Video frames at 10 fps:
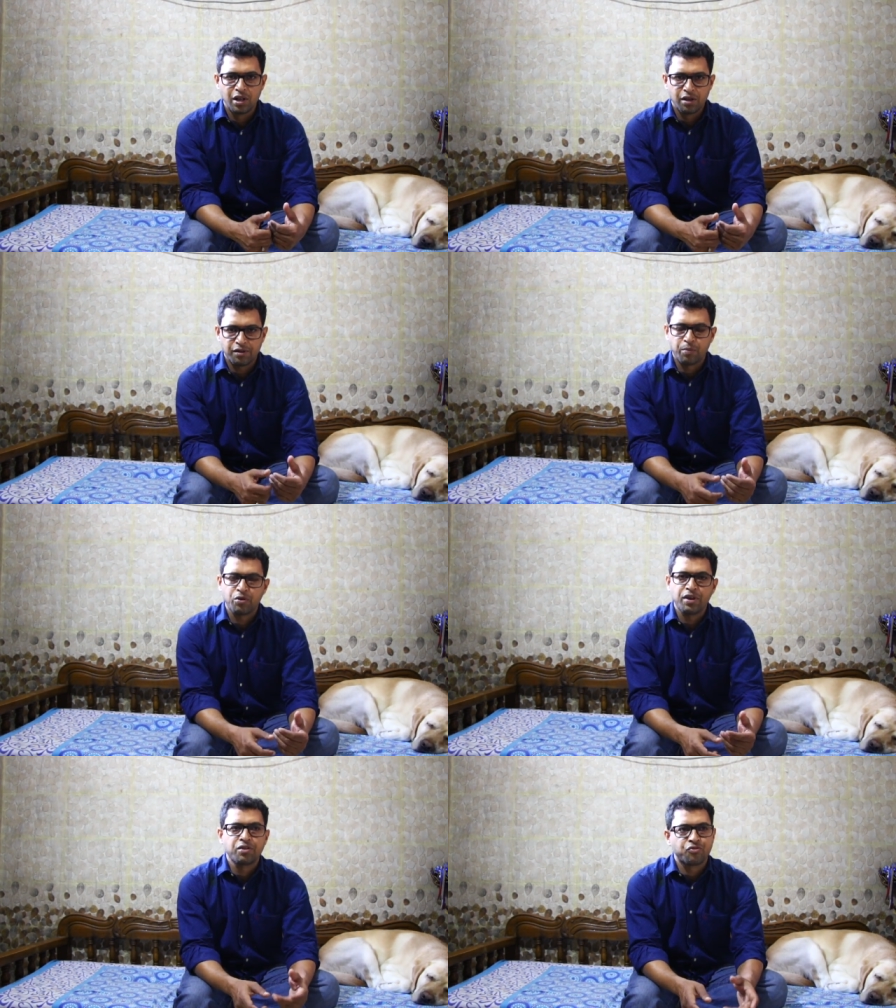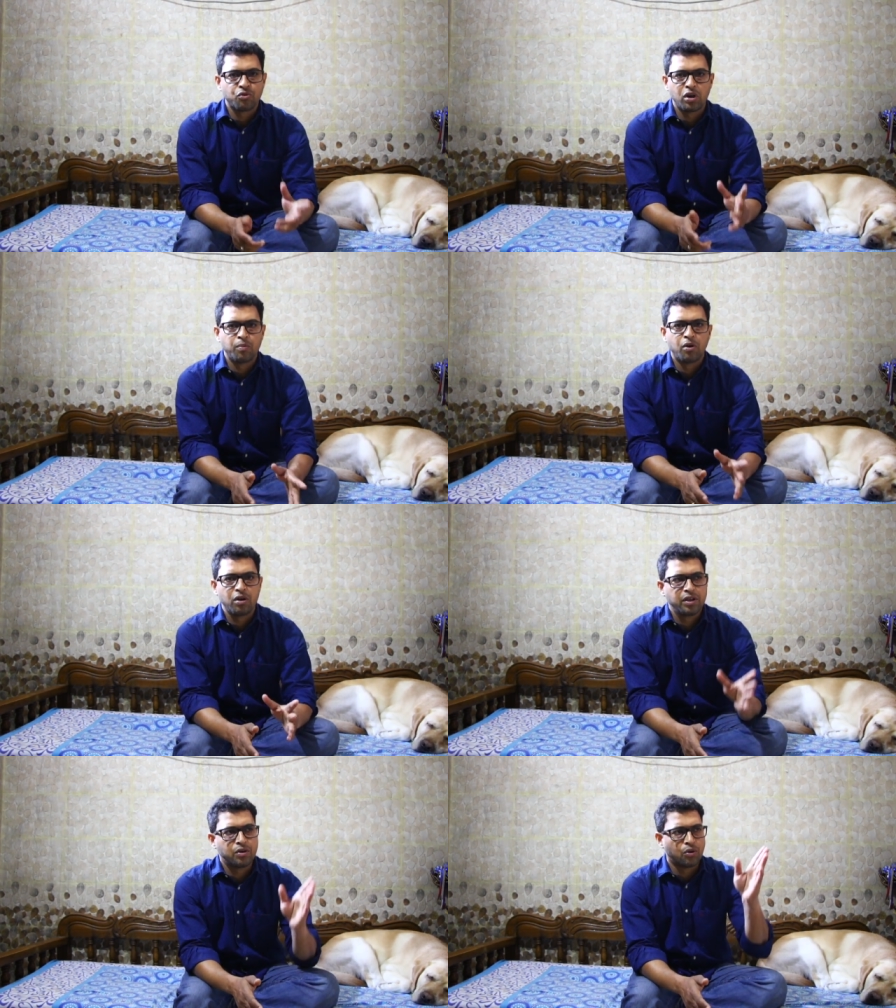Suppose I throw a ball,
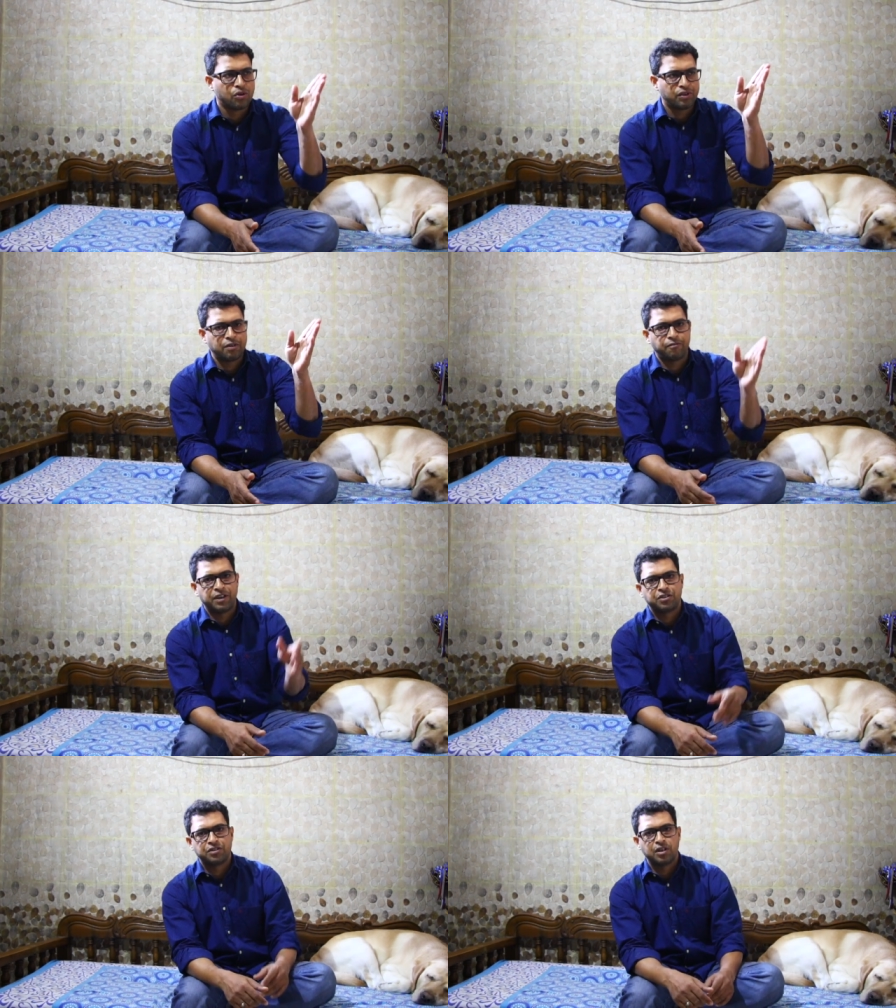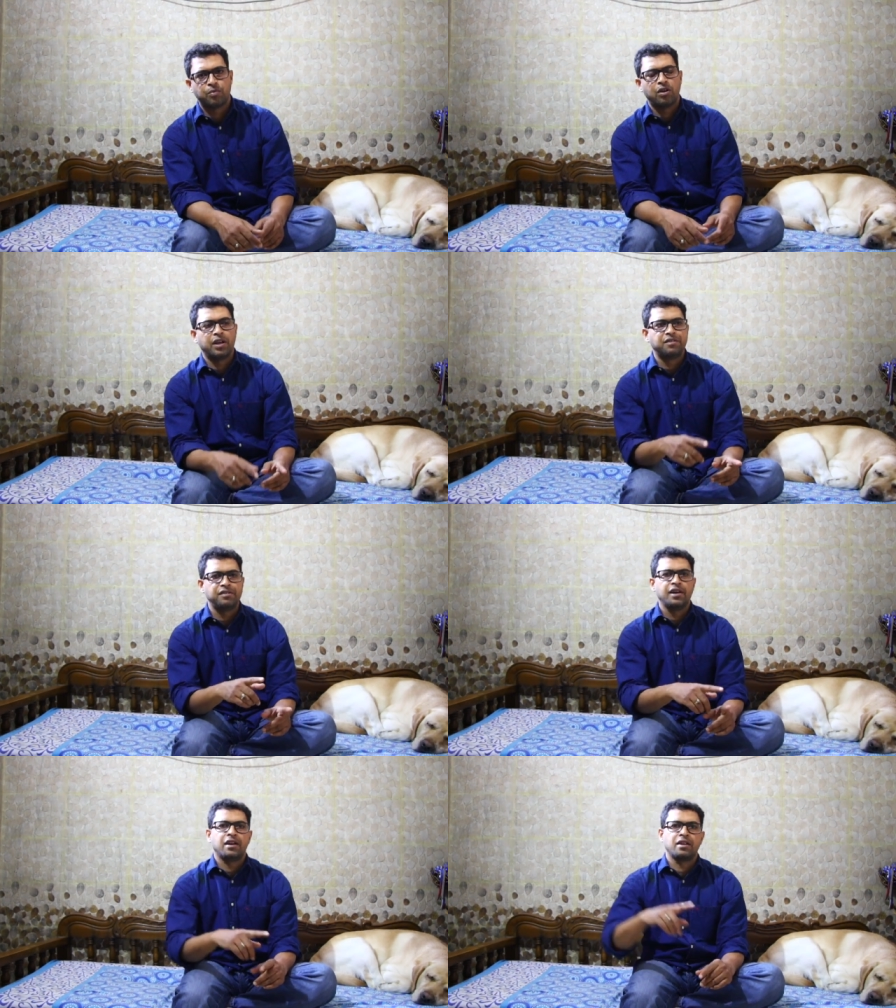he goes and fetches the ball and
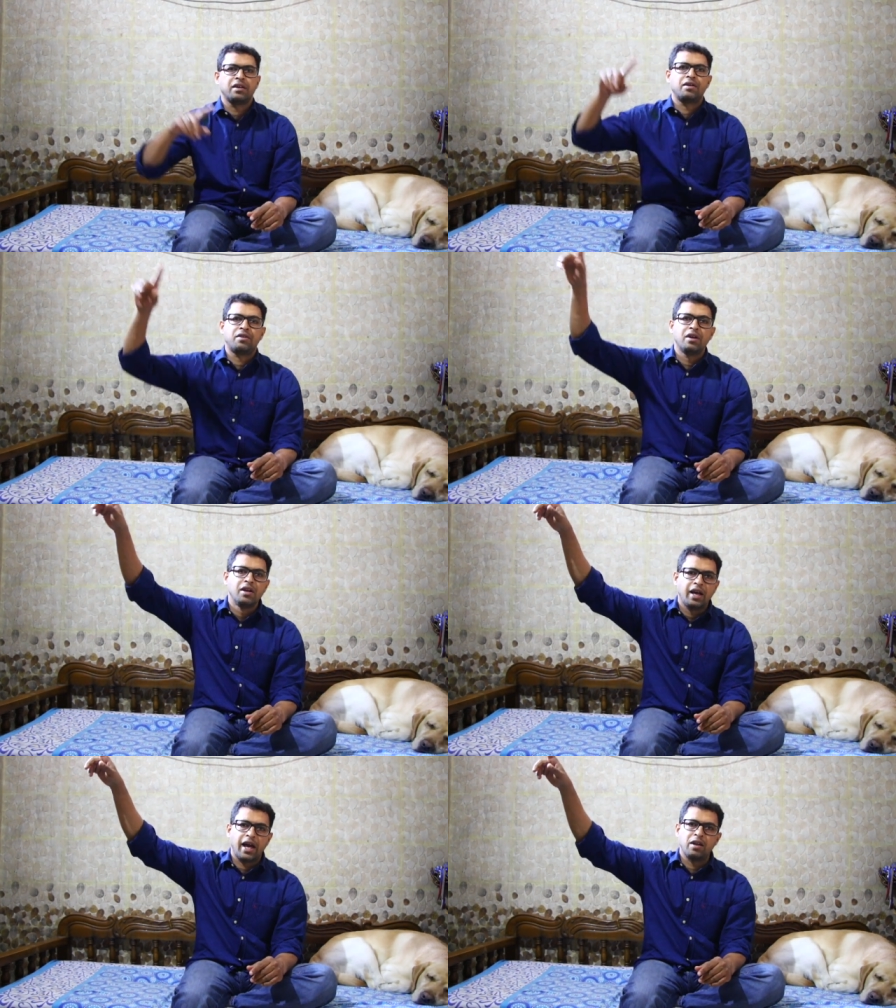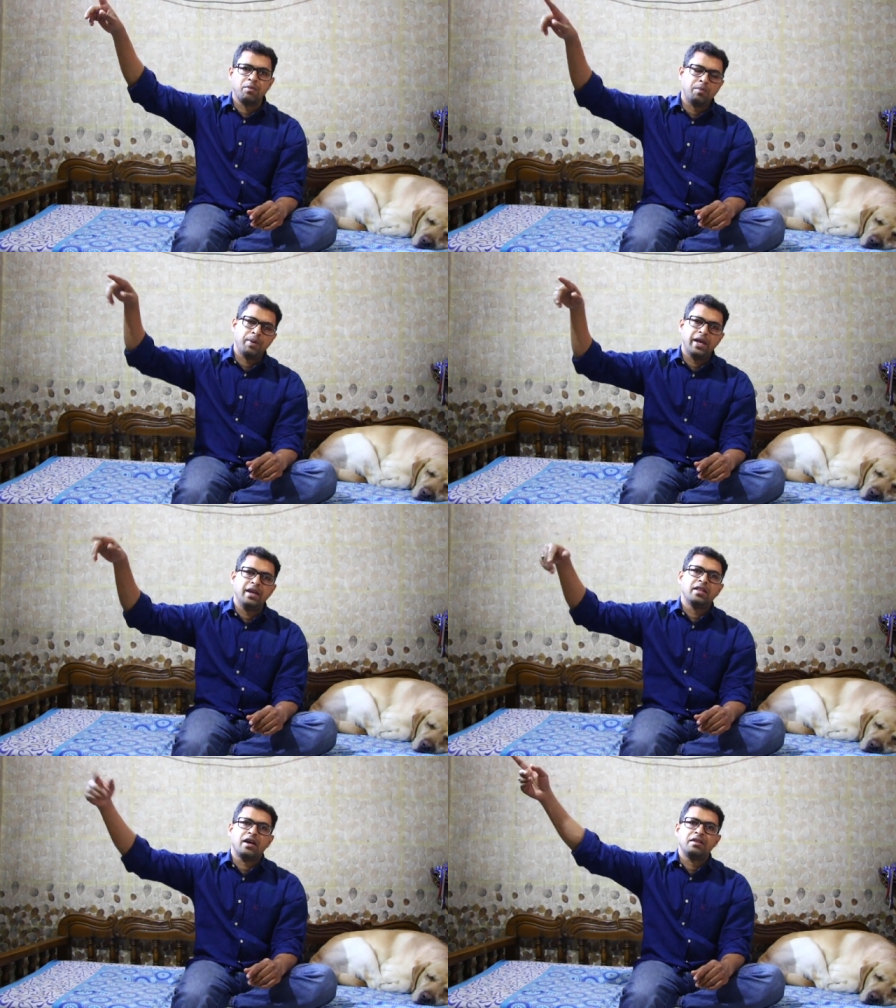see another animal playing
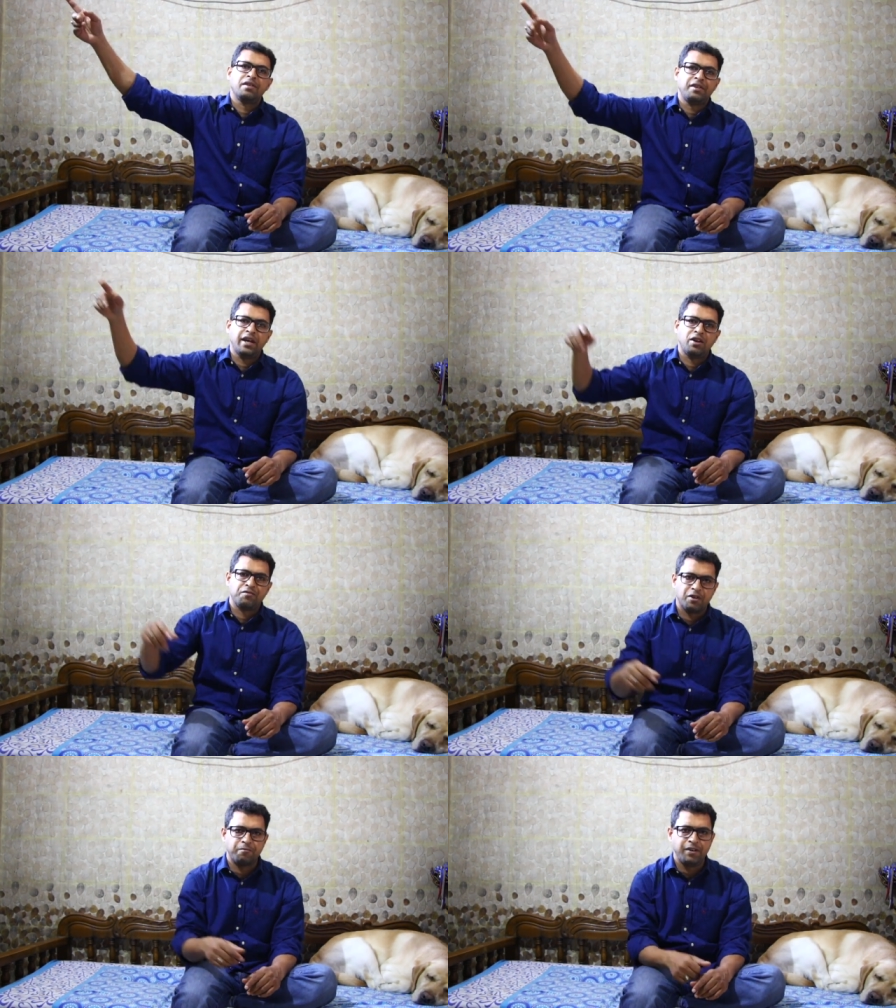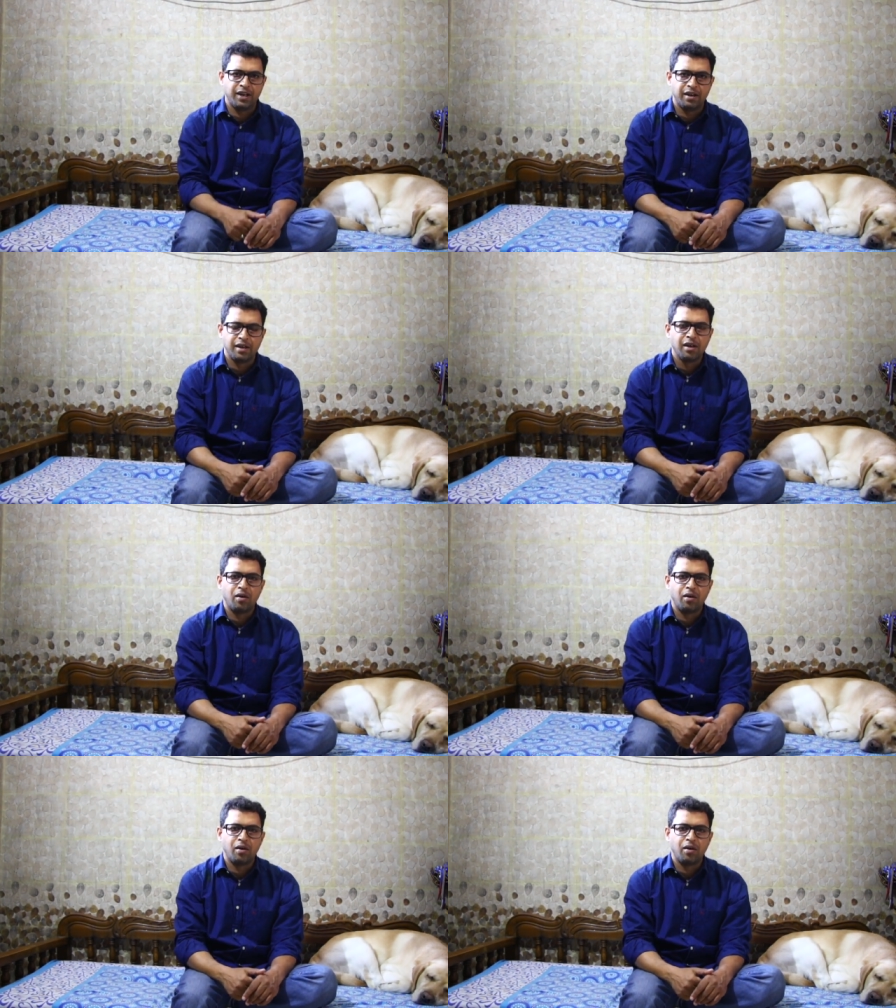in the other side of the field.